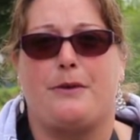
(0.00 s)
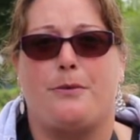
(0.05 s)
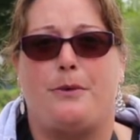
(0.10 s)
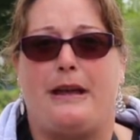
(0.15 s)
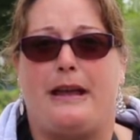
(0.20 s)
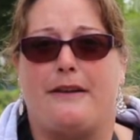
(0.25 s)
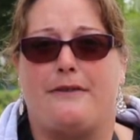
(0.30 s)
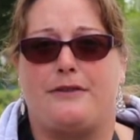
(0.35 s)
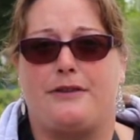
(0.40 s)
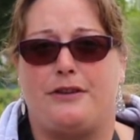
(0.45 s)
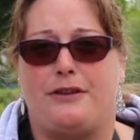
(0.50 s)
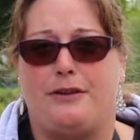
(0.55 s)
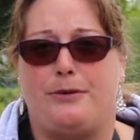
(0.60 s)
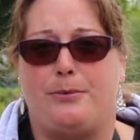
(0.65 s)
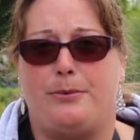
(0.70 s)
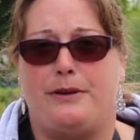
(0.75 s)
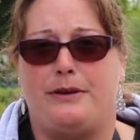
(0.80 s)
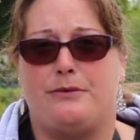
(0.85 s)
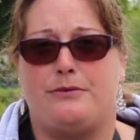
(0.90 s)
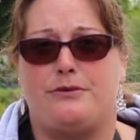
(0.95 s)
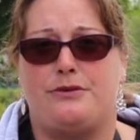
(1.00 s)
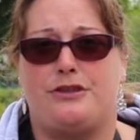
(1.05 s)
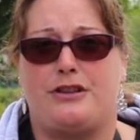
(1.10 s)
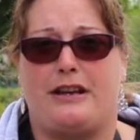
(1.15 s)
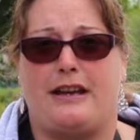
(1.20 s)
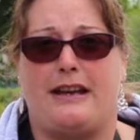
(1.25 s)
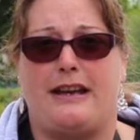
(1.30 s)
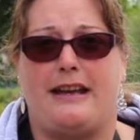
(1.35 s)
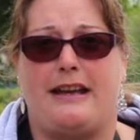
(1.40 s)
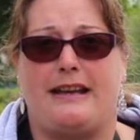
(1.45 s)
We have two
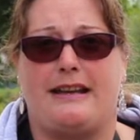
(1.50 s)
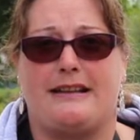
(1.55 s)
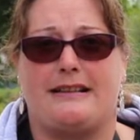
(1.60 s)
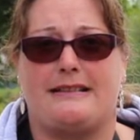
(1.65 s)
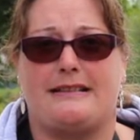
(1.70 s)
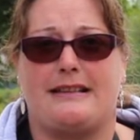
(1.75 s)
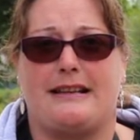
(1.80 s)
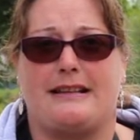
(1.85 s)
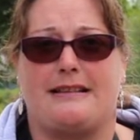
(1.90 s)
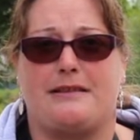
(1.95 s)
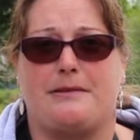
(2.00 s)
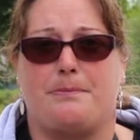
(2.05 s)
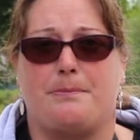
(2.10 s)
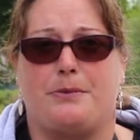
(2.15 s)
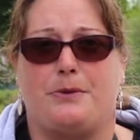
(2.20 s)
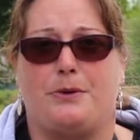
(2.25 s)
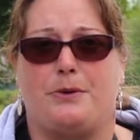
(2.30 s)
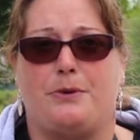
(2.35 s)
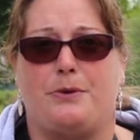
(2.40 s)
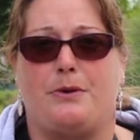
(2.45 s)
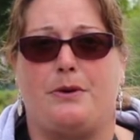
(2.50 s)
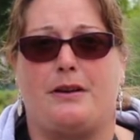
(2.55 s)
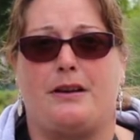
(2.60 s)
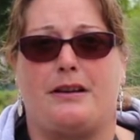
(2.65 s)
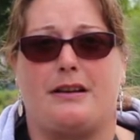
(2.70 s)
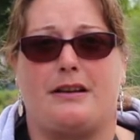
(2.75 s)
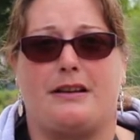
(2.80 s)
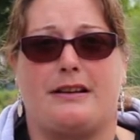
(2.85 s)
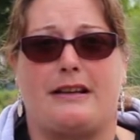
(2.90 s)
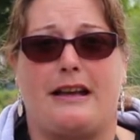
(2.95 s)
wheelchair accessible
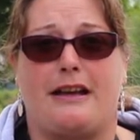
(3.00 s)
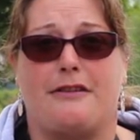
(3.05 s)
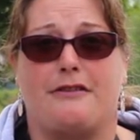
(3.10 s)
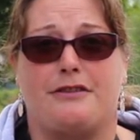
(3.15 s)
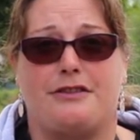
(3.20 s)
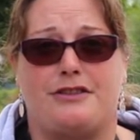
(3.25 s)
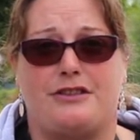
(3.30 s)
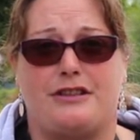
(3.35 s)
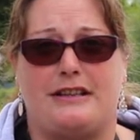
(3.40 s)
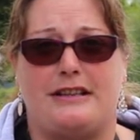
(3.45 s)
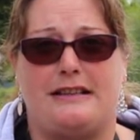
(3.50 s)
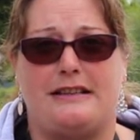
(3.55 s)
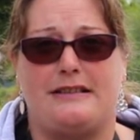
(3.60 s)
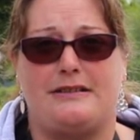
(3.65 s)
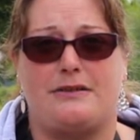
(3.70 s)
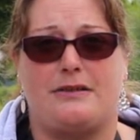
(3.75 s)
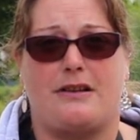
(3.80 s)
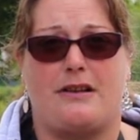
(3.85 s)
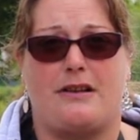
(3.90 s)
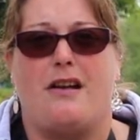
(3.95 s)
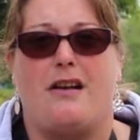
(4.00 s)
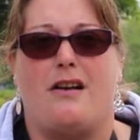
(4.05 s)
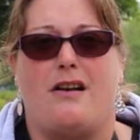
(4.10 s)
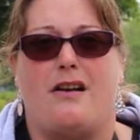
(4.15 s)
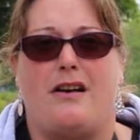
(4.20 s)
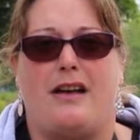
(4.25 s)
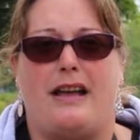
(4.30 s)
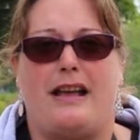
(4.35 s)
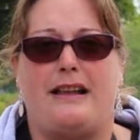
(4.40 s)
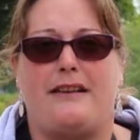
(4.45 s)
carriages.
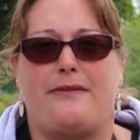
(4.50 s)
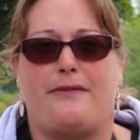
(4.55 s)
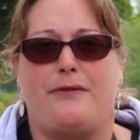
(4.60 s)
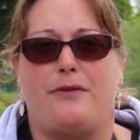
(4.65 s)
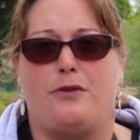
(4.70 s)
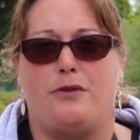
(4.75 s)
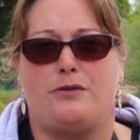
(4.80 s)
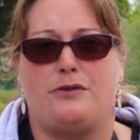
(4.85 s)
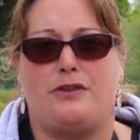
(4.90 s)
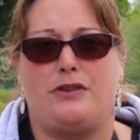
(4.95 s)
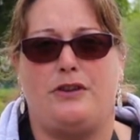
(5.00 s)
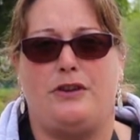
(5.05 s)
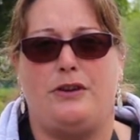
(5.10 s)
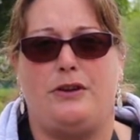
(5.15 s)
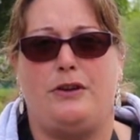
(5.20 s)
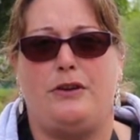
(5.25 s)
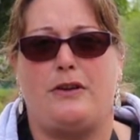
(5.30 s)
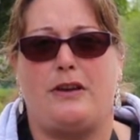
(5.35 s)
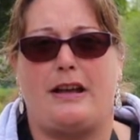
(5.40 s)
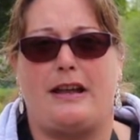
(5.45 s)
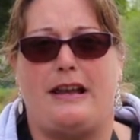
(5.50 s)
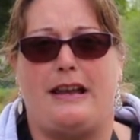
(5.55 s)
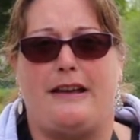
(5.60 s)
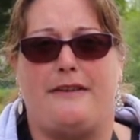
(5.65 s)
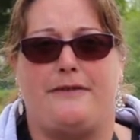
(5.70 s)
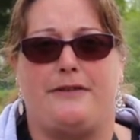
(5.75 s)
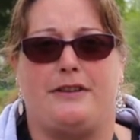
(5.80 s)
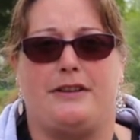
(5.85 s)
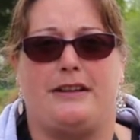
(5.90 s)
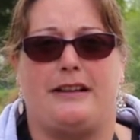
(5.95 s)
Our
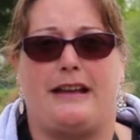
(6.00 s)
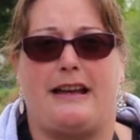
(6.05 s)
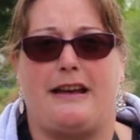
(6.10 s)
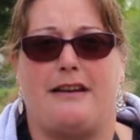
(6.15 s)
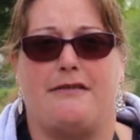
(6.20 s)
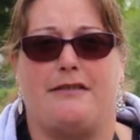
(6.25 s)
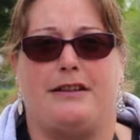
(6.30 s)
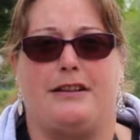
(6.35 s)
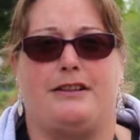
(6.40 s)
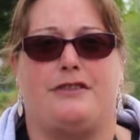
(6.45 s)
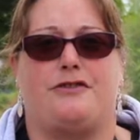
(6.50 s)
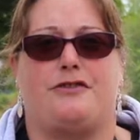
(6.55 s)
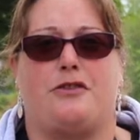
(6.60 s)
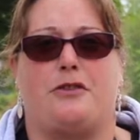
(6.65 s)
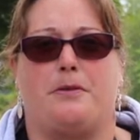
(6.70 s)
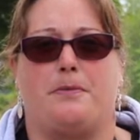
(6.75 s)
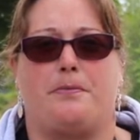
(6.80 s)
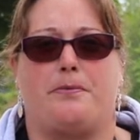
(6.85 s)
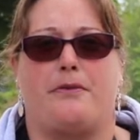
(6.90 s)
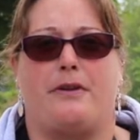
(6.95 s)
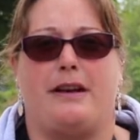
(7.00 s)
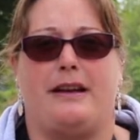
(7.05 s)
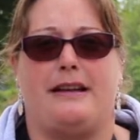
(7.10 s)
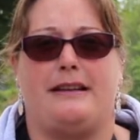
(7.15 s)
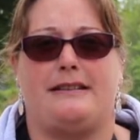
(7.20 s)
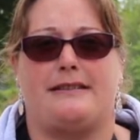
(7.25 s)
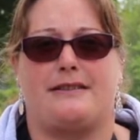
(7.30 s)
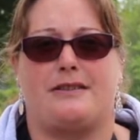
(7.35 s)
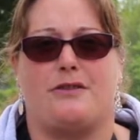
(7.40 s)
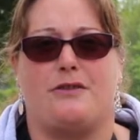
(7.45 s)
S4211 carriage
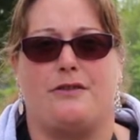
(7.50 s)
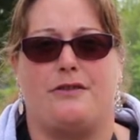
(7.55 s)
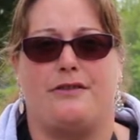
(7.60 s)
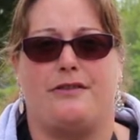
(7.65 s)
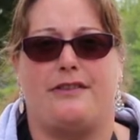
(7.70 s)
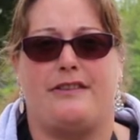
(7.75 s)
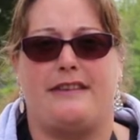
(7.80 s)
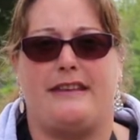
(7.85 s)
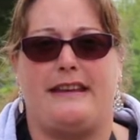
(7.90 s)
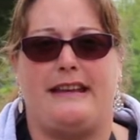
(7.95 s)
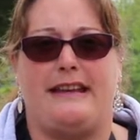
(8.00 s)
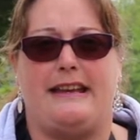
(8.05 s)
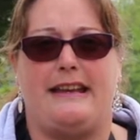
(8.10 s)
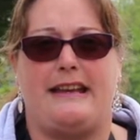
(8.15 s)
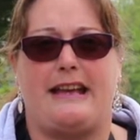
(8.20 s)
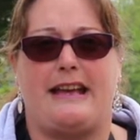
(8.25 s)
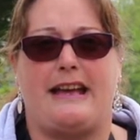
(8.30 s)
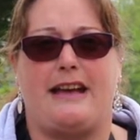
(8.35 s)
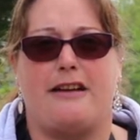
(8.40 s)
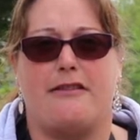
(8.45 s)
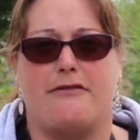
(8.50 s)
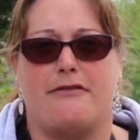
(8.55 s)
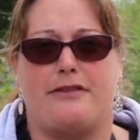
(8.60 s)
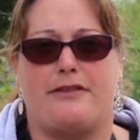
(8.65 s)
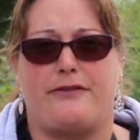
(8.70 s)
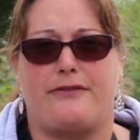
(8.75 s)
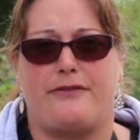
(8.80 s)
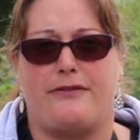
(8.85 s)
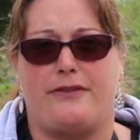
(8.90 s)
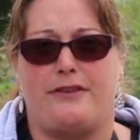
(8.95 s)
operates on the
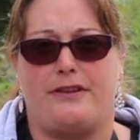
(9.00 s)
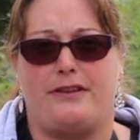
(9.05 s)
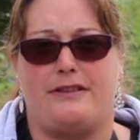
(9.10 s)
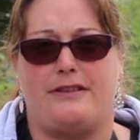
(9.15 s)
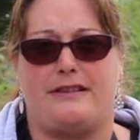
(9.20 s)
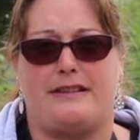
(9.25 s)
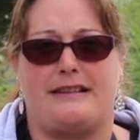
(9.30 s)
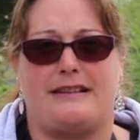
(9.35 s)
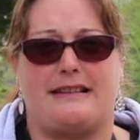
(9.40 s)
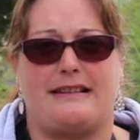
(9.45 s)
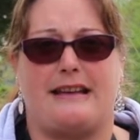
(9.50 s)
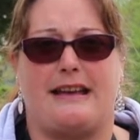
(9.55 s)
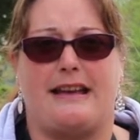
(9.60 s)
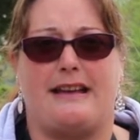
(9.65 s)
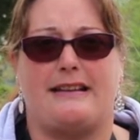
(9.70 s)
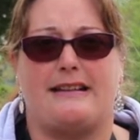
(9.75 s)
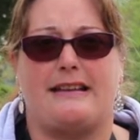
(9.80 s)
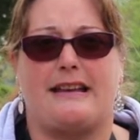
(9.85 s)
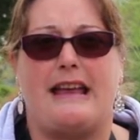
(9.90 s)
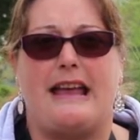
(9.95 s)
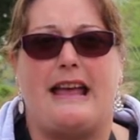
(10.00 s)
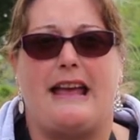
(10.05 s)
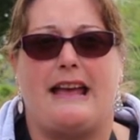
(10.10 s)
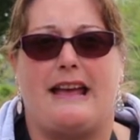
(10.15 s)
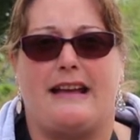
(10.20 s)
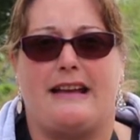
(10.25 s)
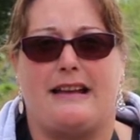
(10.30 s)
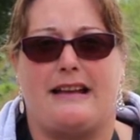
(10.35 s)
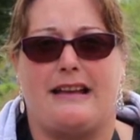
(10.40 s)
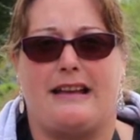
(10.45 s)
Aylesford set
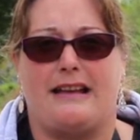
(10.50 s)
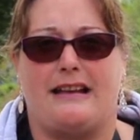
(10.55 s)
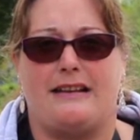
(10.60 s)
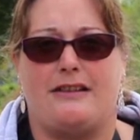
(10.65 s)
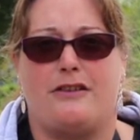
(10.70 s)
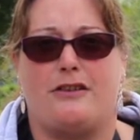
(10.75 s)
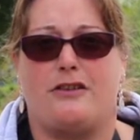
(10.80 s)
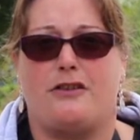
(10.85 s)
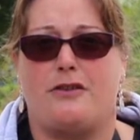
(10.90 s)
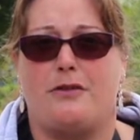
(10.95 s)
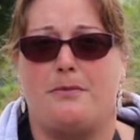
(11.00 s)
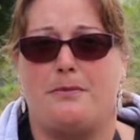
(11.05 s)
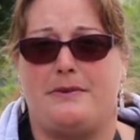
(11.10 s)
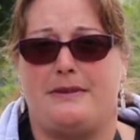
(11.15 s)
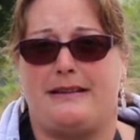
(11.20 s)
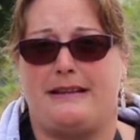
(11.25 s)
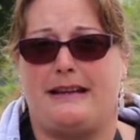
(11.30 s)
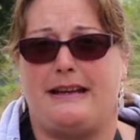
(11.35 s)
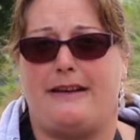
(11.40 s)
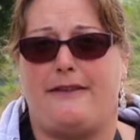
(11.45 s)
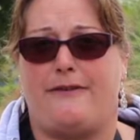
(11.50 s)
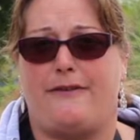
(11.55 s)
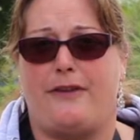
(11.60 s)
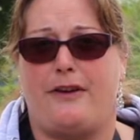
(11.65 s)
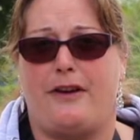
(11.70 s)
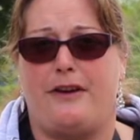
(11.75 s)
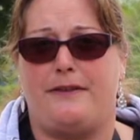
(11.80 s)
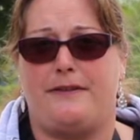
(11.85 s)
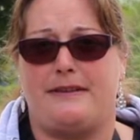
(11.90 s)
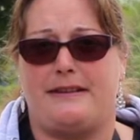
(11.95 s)
and can accommodate
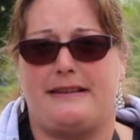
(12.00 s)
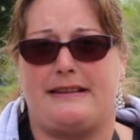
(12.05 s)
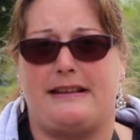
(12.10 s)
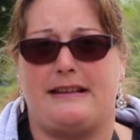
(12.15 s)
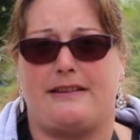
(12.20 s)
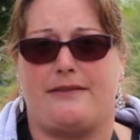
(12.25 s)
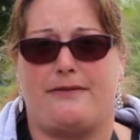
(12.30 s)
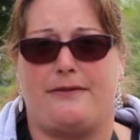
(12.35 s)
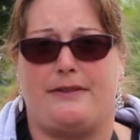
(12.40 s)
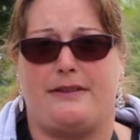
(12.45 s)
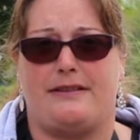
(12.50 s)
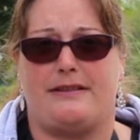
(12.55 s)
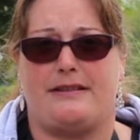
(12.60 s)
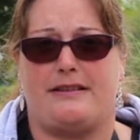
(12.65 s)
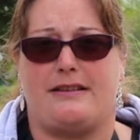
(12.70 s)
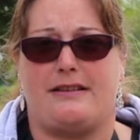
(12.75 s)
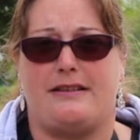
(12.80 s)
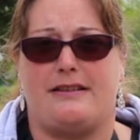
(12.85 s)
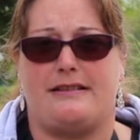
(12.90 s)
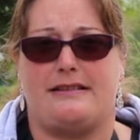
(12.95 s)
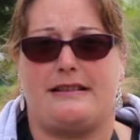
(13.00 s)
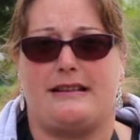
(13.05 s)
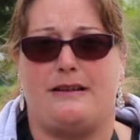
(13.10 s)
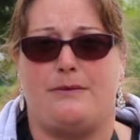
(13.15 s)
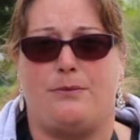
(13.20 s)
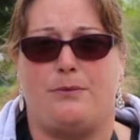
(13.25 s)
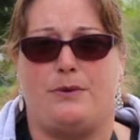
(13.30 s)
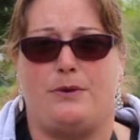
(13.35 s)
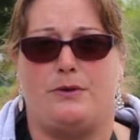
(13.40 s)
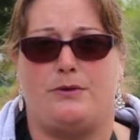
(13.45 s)
5 to 6 visitors
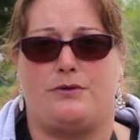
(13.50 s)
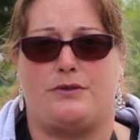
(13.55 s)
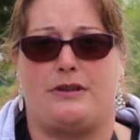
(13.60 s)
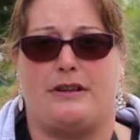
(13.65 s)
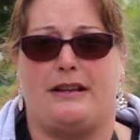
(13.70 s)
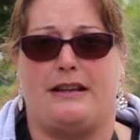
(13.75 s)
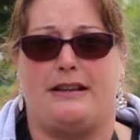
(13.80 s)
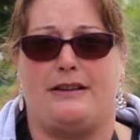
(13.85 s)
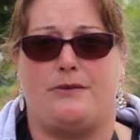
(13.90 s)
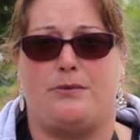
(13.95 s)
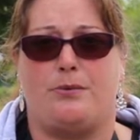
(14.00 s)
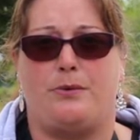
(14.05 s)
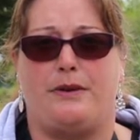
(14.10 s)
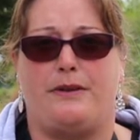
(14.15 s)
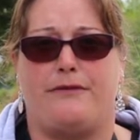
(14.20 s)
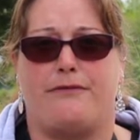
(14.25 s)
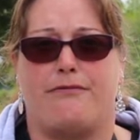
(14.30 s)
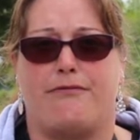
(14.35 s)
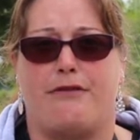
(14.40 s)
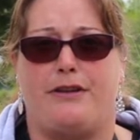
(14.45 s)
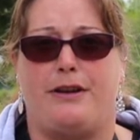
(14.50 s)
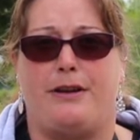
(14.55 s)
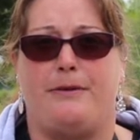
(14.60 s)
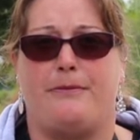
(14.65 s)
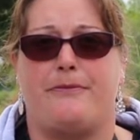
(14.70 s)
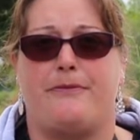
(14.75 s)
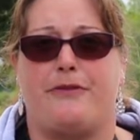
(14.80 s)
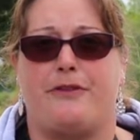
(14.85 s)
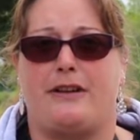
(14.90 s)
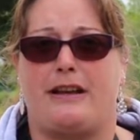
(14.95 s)
in wheelchairs with
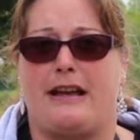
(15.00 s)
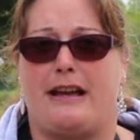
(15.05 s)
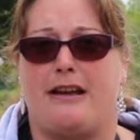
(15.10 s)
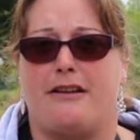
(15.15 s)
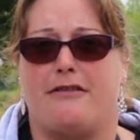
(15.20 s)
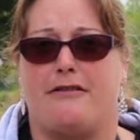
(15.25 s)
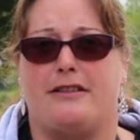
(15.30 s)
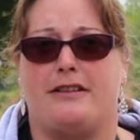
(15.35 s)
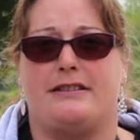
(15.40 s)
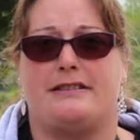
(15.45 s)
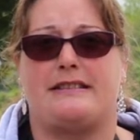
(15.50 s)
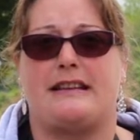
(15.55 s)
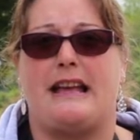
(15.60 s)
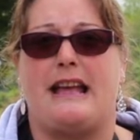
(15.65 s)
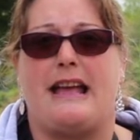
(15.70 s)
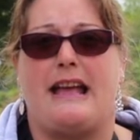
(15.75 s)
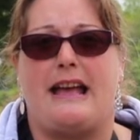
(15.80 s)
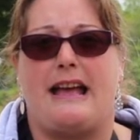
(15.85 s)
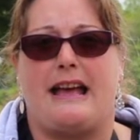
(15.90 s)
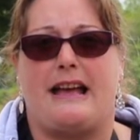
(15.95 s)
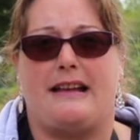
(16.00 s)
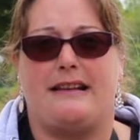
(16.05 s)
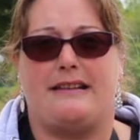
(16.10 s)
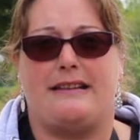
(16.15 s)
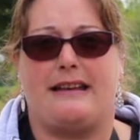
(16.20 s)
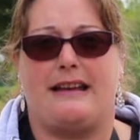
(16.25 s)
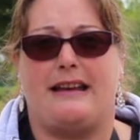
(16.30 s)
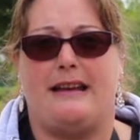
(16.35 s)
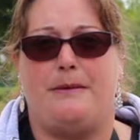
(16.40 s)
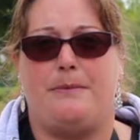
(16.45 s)
room for carers and
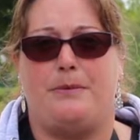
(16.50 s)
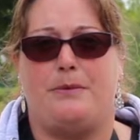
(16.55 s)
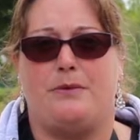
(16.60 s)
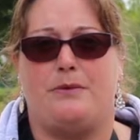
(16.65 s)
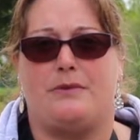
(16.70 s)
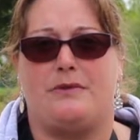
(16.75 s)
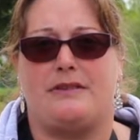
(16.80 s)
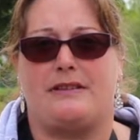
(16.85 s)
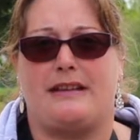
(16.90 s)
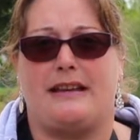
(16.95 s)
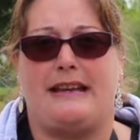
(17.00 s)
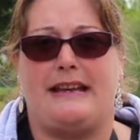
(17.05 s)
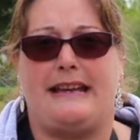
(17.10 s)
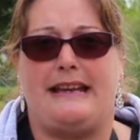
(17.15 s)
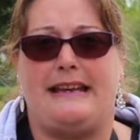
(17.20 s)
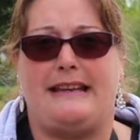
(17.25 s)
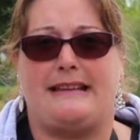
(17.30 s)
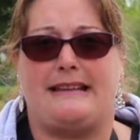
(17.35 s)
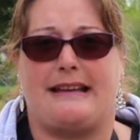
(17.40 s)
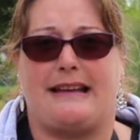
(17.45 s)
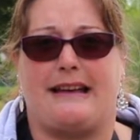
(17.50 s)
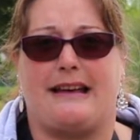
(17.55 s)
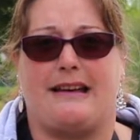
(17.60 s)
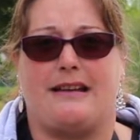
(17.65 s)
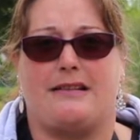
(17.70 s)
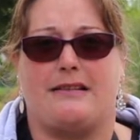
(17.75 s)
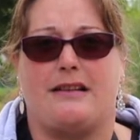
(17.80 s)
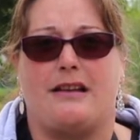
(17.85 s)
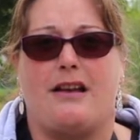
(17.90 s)
tables to eat at.